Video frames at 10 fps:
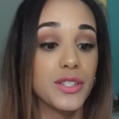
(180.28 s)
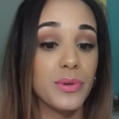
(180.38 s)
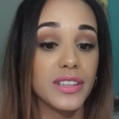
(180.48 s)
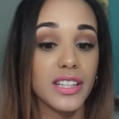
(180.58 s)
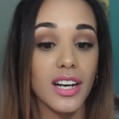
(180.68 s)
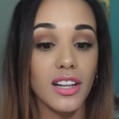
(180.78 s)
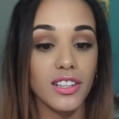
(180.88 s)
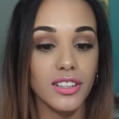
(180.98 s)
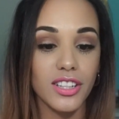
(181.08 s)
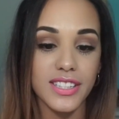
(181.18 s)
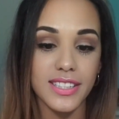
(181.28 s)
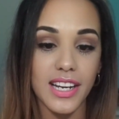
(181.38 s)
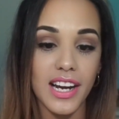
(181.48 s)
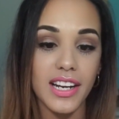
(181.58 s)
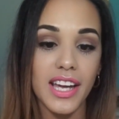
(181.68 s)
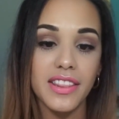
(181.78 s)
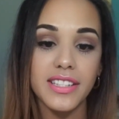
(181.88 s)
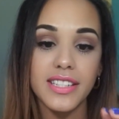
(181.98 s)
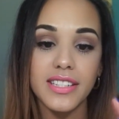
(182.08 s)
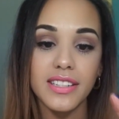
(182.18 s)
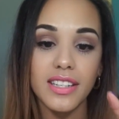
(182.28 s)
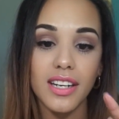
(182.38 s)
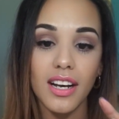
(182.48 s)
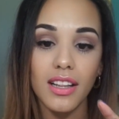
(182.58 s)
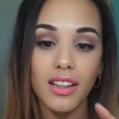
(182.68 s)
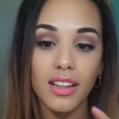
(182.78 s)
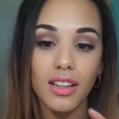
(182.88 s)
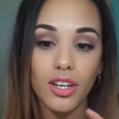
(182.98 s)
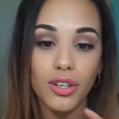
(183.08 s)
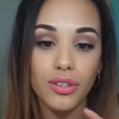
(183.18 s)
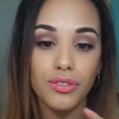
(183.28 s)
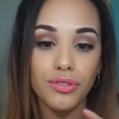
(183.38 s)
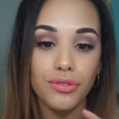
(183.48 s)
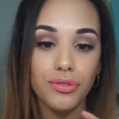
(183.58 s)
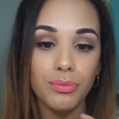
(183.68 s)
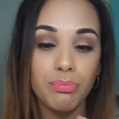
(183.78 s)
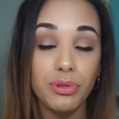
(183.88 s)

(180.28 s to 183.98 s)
is what the color looks like. And this is in the color